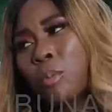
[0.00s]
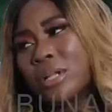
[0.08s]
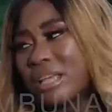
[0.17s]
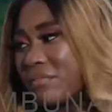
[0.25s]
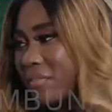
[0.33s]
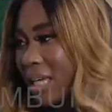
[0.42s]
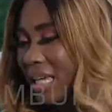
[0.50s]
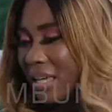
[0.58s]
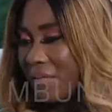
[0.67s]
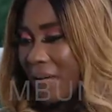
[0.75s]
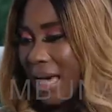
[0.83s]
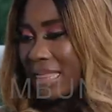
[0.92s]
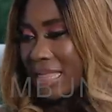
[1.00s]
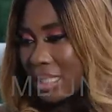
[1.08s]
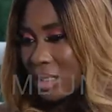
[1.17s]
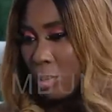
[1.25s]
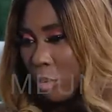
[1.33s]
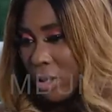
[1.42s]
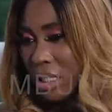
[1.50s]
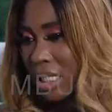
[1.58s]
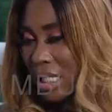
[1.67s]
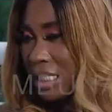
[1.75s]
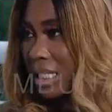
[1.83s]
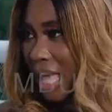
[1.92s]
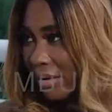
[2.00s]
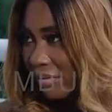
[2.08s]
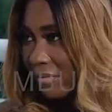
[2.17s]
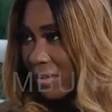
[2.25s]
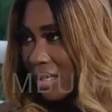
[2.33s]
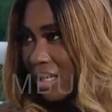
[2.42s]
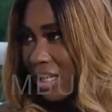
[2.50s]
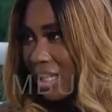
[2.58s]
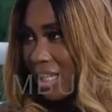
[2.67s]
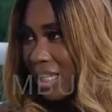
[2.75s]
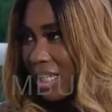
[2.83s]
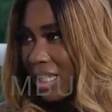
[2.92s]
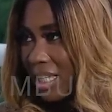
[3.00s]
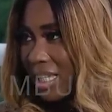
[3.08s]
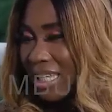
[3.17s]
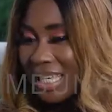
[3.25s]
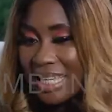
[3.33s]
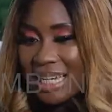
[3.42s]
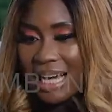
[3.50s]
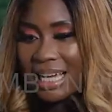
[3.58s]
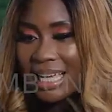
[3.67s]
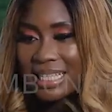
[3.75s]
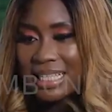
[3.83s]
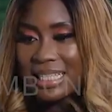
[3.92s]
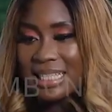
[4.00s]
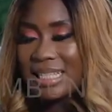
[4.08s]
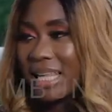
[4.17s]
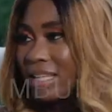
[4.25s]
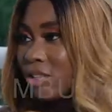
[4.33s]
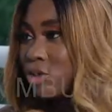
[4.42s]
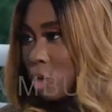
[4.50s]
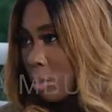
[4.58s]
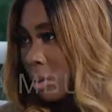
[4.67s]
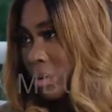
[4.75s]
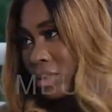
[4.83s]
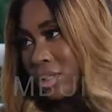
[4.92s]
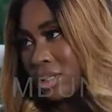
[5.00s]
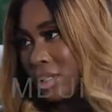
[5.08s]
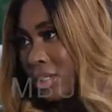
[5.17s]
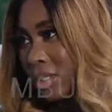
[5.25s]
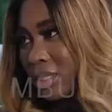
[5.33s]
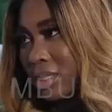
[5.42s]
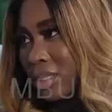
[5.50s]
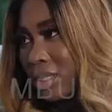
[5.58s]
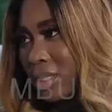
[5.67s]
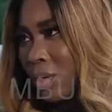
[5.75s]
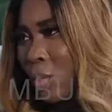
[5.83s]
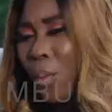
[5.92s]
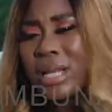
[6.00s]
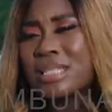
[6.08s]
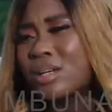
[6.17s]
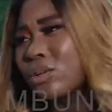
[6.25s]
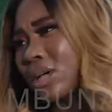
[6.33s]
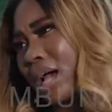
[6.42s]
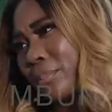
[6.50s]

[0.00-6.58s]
Come on. If at this point in his life, he can't get a steady job, when is it going to